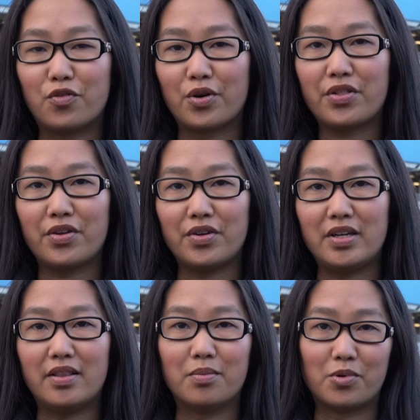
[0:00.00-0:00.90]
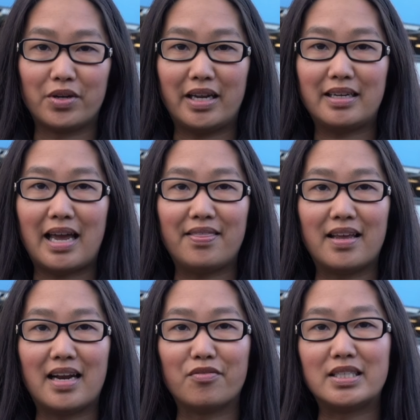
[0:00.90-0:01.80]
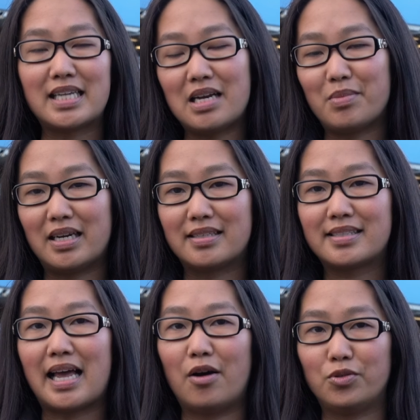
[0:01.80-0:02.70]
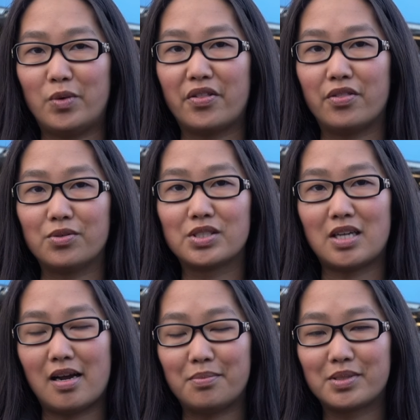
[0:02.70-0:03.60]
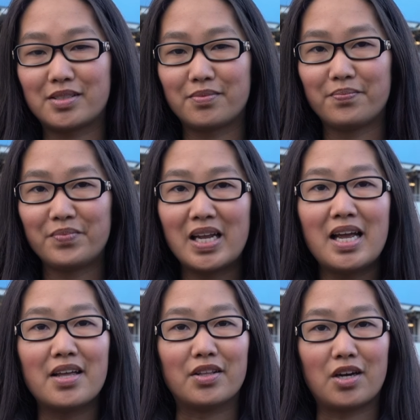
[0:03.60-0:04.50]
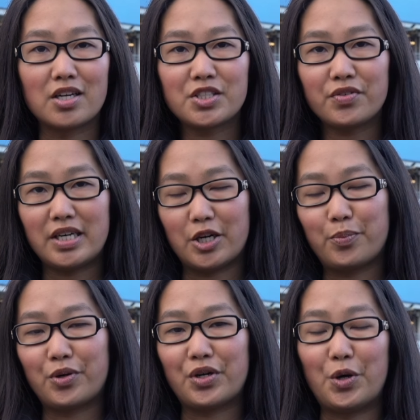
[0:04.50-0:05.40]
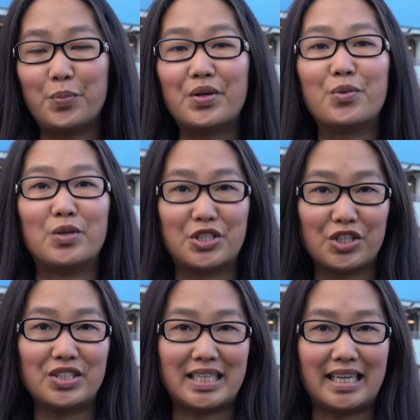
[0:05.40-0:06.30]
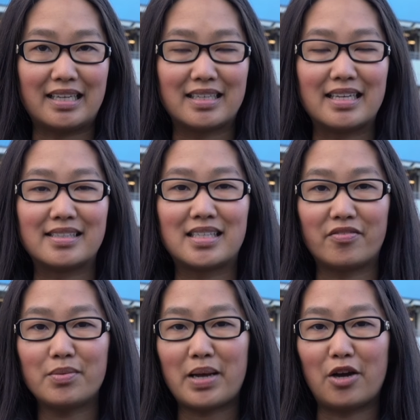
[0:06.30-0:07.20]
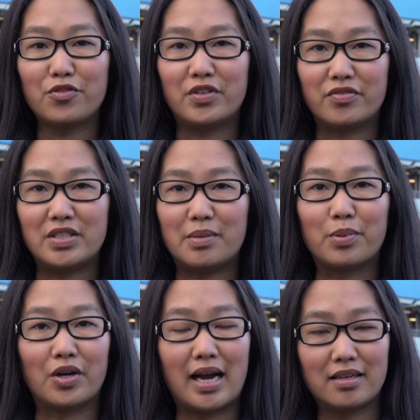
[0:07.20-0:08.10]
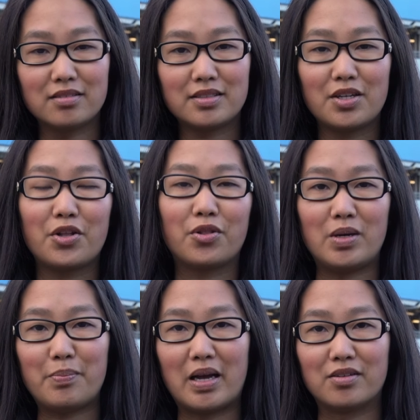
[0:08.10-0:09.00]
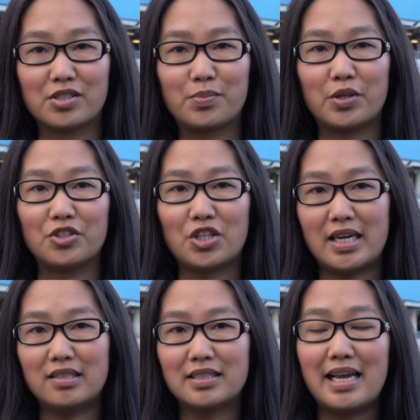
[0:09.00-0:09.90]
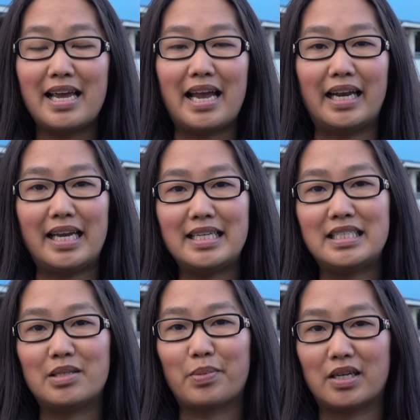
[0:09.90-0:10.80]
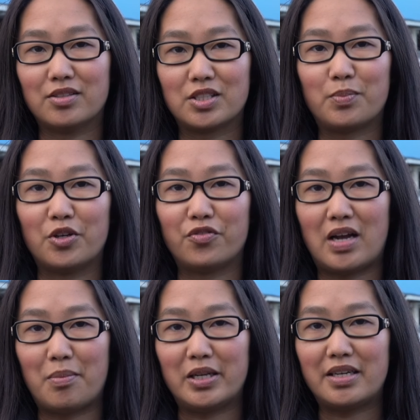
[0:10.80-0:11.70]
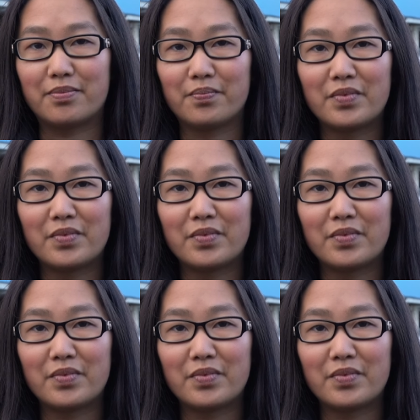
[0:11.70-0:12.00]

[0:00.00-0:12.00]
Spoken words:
4:30 in the morning, and then every 10 minutes out with those times. The cost for an airport open return ticket is £7.50 per adult, £3 per child, and £18 per family.